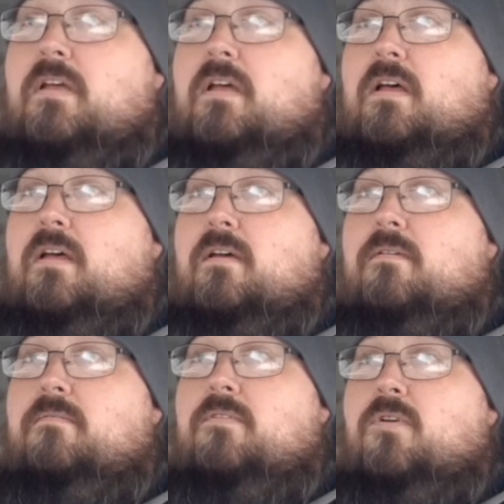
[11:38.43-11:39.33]

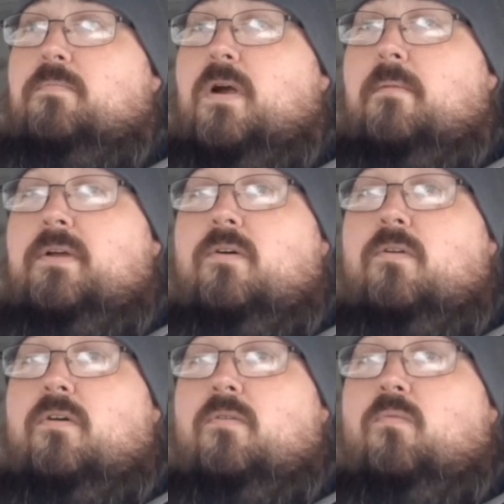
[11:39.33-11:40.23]
you're probably going
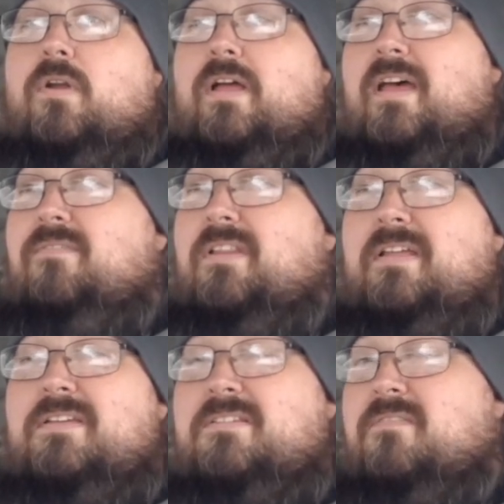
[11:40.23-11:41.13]
to want to have a
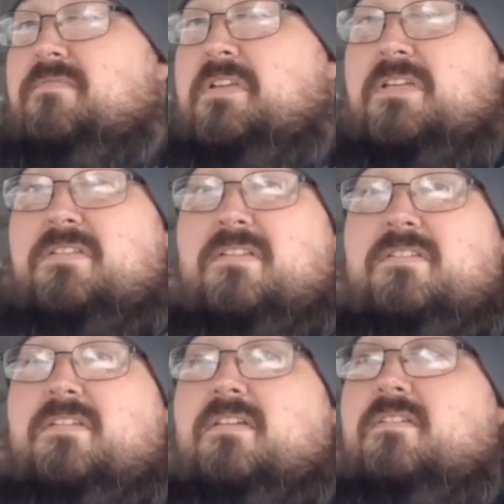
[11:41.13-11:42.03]
list of
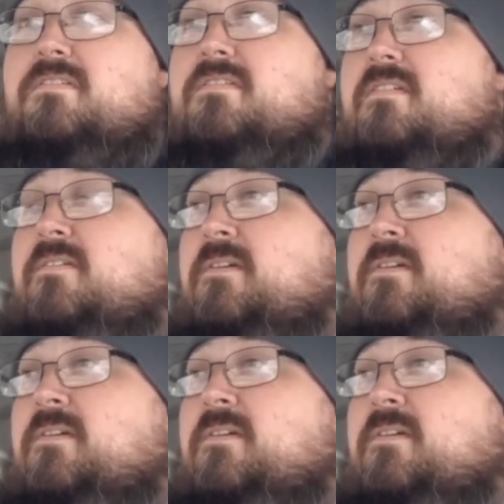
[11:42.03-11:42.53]
distances,